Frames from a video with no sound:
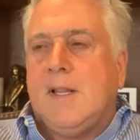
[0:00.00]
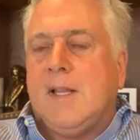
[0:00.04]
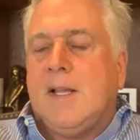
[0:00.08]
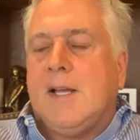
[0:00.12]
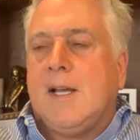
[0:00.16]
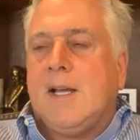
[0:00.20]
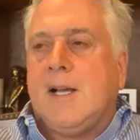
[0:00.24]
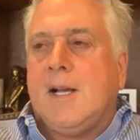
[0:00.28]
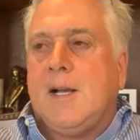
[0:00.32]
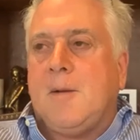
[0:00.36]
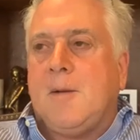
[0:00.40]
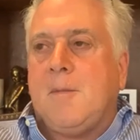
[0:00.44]

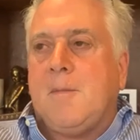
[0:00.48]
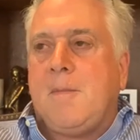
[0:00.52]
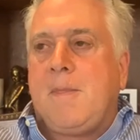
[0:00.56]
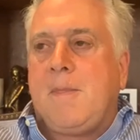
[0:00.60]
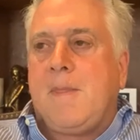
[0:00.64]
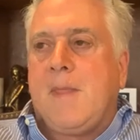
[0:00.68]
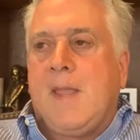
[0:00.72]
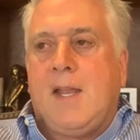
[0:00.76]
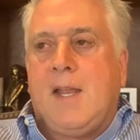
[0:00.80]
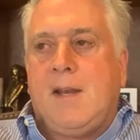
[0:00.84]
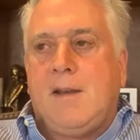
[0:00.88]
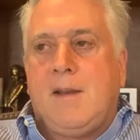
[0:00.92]

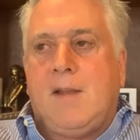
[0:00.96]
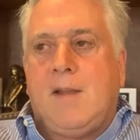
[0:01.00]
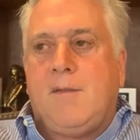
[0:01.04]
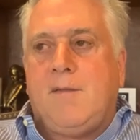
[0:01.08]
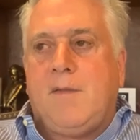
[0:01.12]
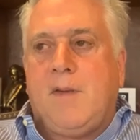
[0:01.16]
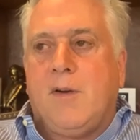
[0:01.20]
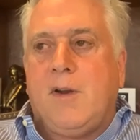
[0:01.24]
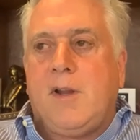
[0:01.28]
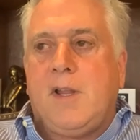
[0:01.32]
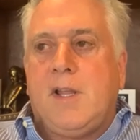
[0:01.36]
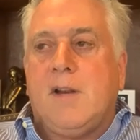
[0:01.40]
and
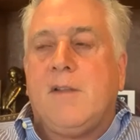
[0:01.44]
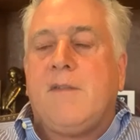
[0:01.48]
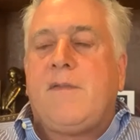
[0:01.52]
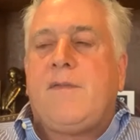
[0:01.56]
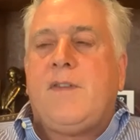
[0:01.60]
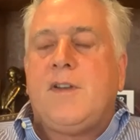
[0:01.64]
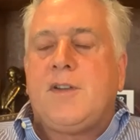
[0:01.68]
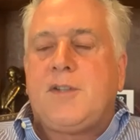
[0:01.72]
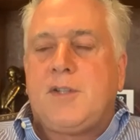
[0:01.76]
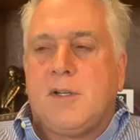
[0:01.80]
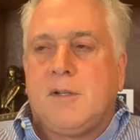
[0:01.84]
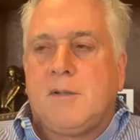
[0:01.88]
very
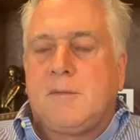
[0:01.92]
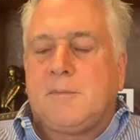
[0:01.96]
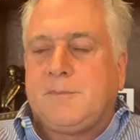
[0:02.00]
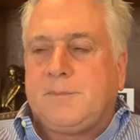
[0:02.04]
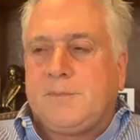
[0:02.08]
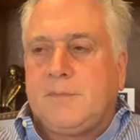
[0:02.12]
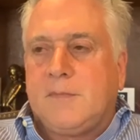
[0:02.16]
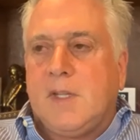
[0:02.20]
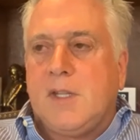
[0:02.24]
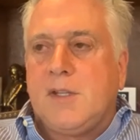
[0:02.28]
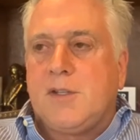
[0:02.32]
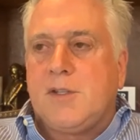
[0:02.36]
inefficient.
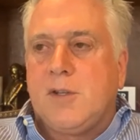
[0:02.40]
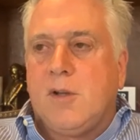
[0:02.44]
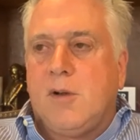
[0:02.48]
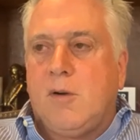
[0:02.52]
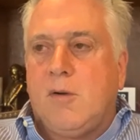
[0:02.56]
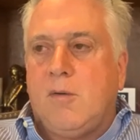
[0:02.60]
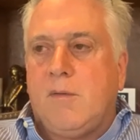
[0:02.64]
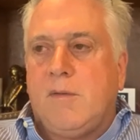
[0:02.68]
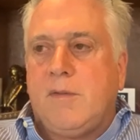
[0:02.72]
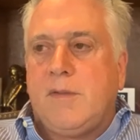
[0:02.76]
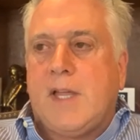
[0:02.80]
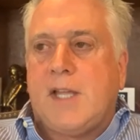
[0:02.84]
And
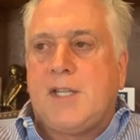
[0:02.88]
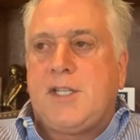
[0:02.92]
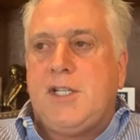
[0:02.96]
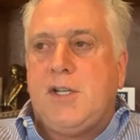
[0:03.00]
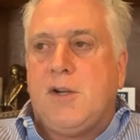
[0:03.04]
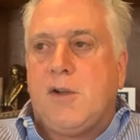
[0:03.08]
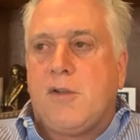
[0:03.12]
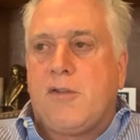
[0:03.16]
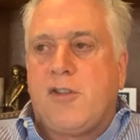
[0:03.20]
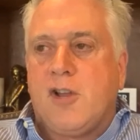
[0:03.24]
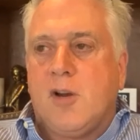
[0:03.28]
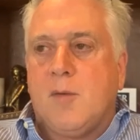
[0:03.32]
so that
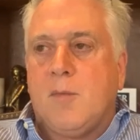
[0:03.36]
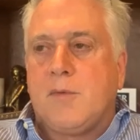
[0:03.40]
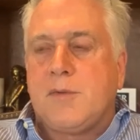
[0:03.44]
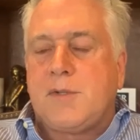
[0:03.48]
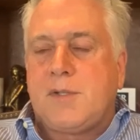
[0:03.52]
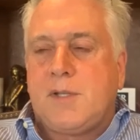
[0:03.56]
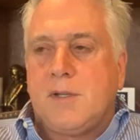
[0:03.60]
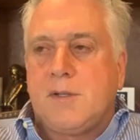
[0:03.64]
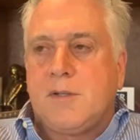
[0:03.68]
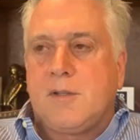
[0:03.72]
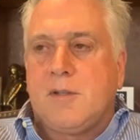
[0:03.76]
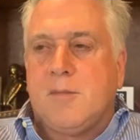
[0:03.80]
geothermal
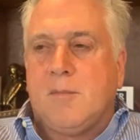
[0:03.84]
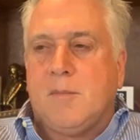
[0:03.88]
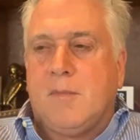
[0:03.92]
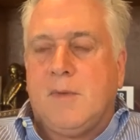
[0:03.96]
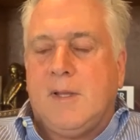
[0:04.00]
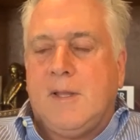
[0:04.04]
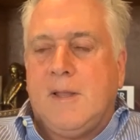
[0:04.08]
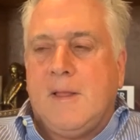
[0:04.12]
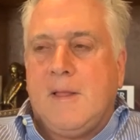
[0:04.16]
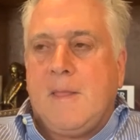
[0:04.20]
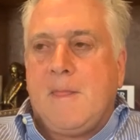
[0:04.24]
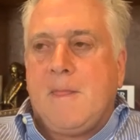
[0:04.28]
system
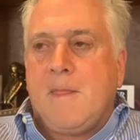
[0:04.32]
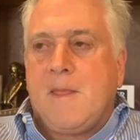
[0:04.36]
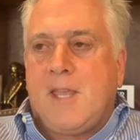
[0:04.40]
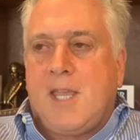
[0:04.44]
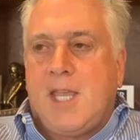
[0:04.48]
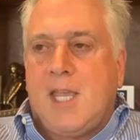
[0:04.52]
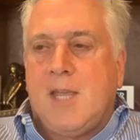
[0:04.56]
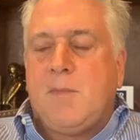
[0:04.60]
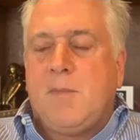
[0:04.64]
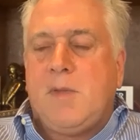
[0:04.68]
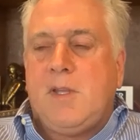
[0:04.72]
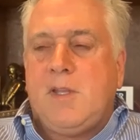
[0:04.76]

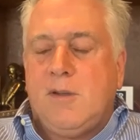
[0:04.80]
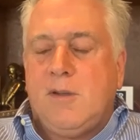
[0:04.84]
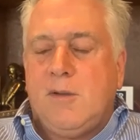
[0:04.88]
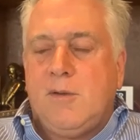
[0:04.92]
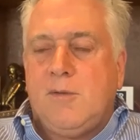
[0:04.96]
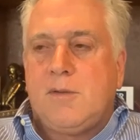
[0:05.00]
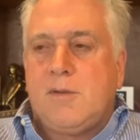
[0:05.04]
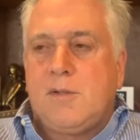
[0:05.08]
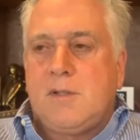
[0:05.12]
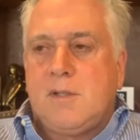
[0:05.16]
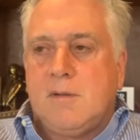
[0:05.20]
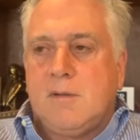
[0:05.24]
can be
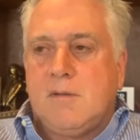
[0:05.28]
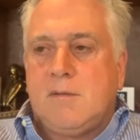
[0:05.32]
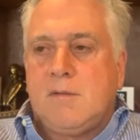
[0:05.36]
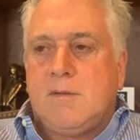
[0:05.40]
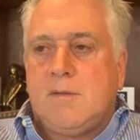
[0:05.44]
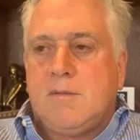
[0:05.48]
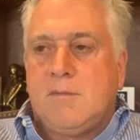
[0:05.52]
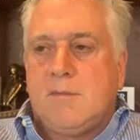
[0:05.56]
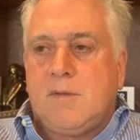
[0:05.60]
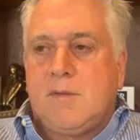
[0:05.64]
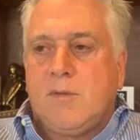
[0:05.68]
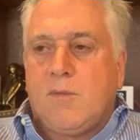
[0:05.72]
used
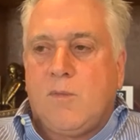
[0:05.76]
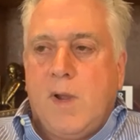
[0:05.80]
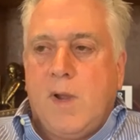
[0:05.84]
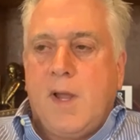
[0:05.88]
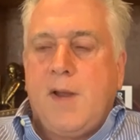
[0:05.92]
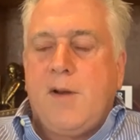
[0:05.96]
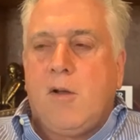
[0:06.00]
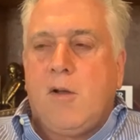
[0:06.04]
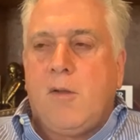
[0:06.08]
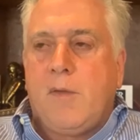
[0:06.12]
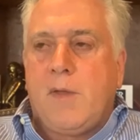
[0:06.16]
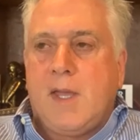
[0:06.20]
to
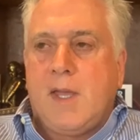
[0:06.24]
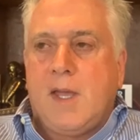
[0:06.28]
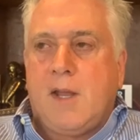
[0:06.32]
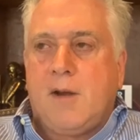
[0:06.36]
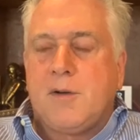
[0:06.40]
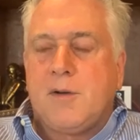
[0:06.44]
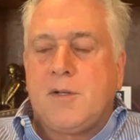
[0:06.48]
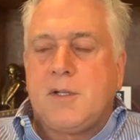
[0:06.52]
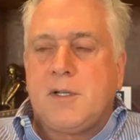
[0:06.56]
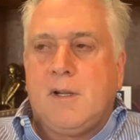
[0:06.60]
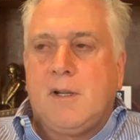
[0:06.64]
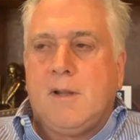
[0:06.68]
run all the
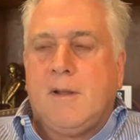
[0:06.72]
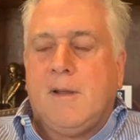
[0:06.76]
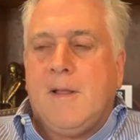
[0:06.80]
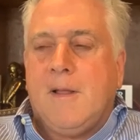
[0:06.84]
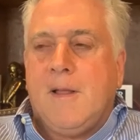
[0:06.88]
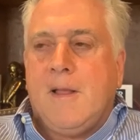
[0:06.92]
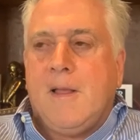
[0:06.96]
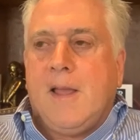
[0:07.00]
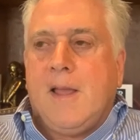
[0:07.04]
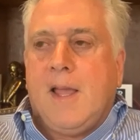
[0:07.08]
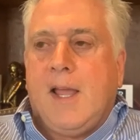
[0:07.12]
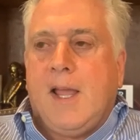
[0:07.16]
energy.
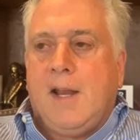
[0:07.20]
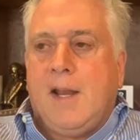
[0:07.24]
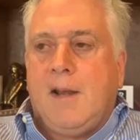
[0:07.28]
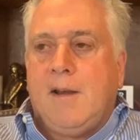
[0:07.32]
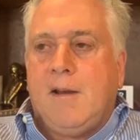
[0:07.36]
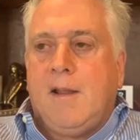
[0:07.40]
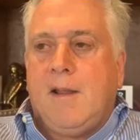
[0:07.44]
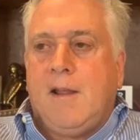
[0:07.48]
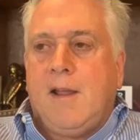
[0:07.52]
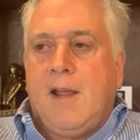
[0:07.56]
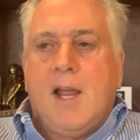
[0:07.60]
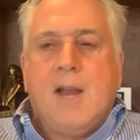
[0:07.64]

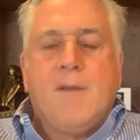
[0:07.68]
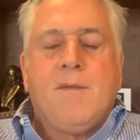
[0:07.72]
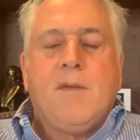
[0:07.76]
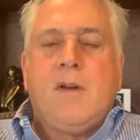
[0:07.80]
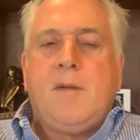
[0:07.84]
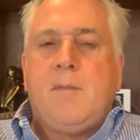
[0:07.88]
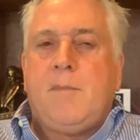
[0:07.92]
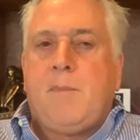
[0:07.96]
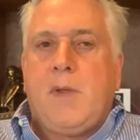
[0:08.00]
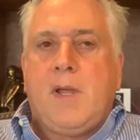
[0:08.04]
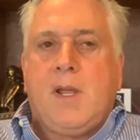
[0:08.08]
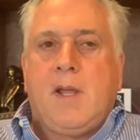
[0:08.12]
And
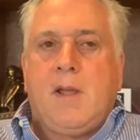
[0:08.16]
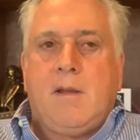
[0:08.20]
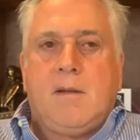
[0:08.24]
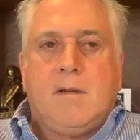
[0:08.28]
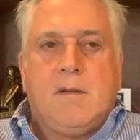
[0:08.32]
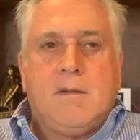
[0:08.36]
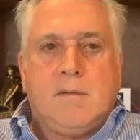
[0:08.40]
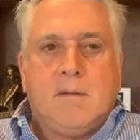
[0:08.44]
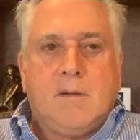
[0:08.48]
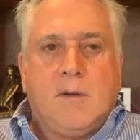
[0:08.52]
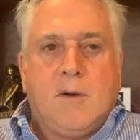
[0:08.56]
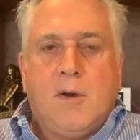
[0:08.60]
every big
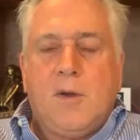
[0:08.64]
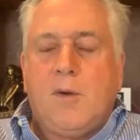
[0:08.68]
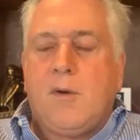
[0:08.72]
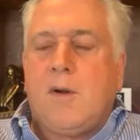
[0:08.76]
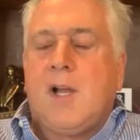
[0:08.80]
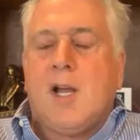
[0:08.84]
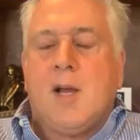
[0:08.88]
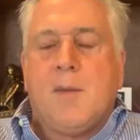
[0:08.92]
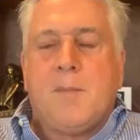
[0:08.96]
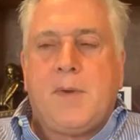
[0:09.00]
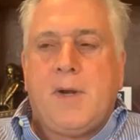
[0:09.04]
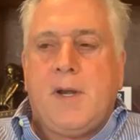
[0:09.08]
oil
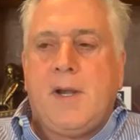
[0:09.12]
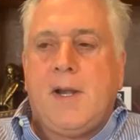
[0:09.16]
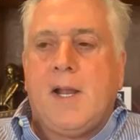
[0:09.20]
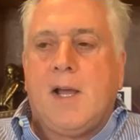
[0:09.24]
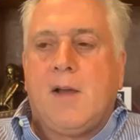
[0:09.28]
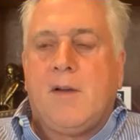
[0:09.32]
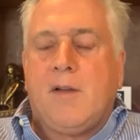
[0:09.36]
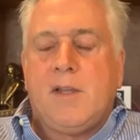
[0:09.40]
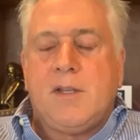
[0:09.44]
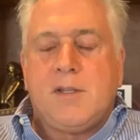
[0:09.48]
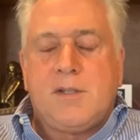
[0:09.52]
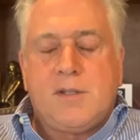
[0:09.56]
company
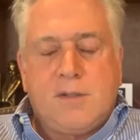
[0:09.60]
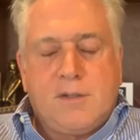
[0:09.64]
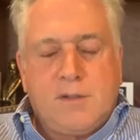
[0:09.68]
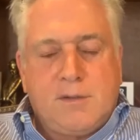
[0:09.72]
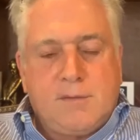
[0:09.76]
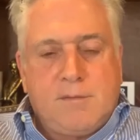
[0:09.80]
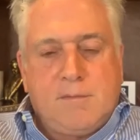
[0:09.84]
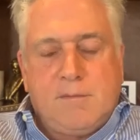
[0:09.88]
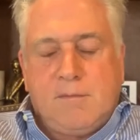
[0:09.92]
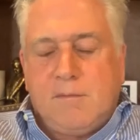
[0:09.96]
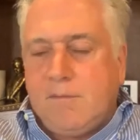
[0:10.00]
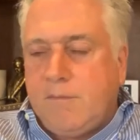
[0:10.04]
now is
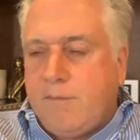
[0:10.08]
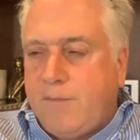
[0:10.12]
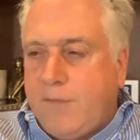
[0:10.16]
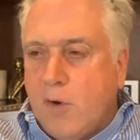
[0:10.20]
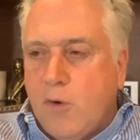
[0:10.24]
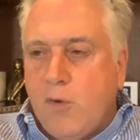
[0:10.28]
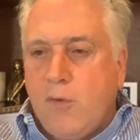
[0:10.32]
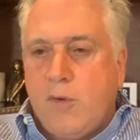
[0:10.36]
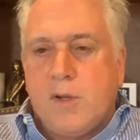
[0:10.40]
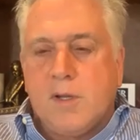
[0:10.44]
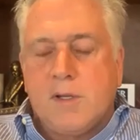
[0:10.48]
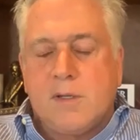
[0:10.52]

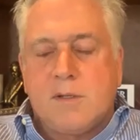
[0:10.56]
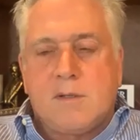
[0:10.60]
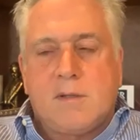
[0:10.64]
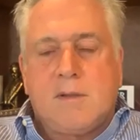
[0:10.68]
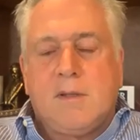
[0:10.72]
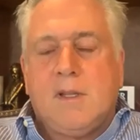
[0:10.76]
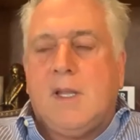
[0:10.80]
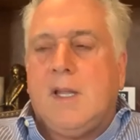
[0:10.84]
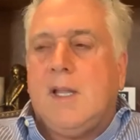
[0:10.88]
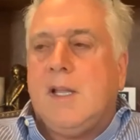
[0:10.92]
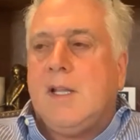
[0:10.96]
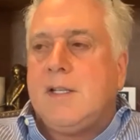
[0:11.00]
focused
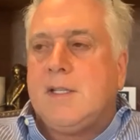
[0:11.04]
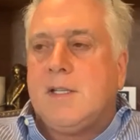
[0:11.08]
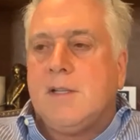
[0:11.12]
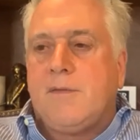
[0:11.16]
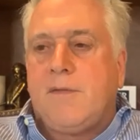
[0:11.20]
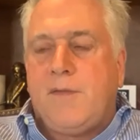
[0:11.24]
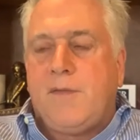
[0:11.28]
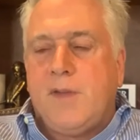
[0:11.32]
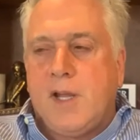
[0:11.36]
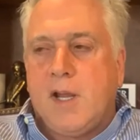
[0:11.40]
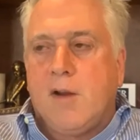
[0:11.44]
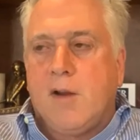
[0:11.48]
to
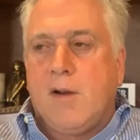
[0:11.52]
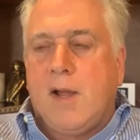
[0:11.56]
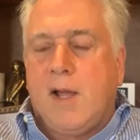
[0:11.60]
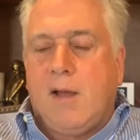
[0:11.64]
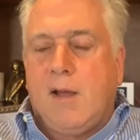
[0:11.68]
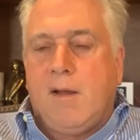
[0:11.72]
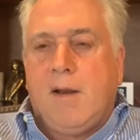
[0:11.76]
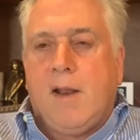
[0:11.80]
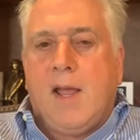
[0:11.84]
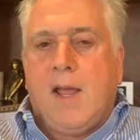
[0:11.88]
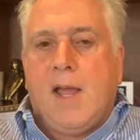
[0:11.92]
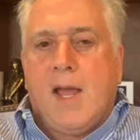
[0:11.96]
figure
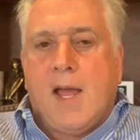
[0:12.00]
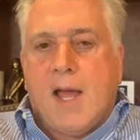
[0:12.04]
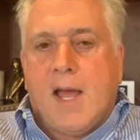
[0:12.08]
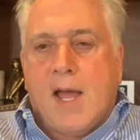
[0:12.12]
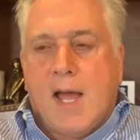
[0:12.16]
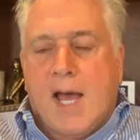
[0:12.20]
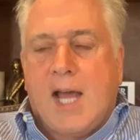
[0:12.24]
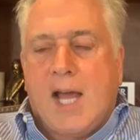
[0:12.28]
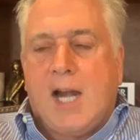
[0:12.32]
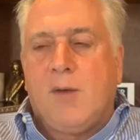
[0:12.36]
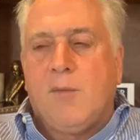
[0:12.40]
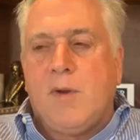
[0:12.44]
out
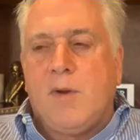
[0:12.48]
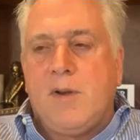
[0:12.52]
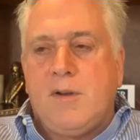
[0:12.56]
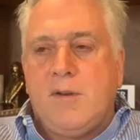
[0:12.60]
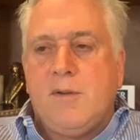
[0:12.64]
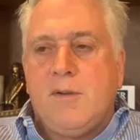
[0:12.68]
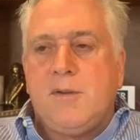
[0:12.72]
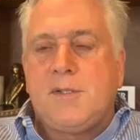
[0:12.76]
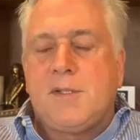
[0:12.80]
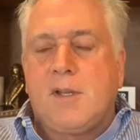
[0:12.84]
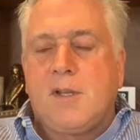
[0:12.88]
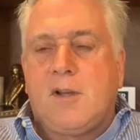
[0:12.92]
how to
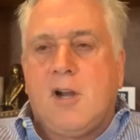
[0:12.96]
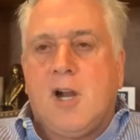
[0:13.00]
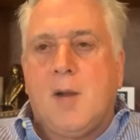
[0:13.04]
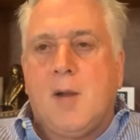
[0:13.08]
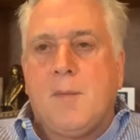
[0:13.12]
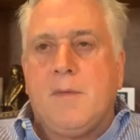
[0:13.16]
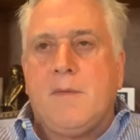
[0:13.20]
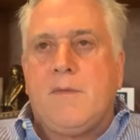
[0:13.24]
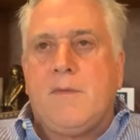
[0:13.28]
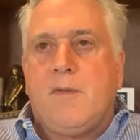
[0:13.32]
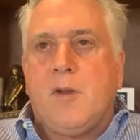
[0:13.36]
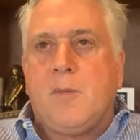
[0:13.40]
reduce the
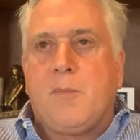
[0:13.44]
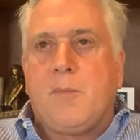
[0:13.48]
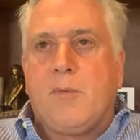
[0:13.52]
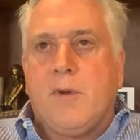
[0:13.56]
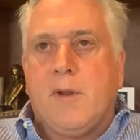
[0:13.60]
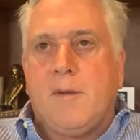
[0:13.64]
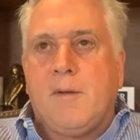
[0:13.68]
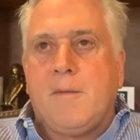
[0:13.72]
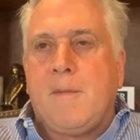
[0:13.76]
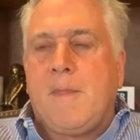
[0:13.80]
carbon footprint,